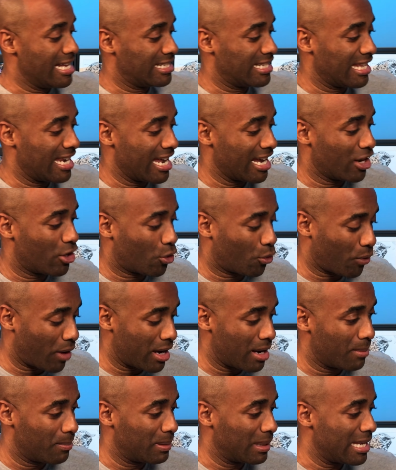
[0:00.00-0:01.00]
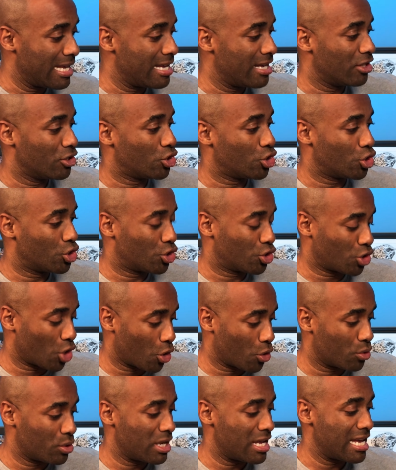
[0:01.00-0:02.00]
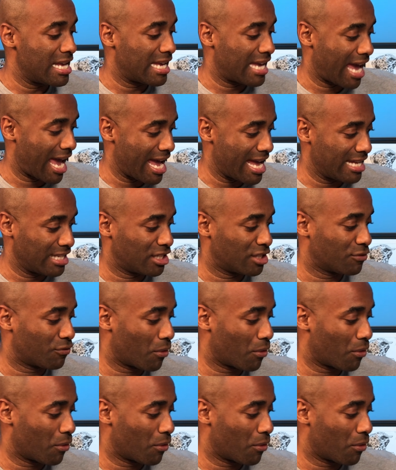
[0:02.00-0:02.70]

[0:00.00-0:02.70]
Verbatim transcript: an incredibly sturdy case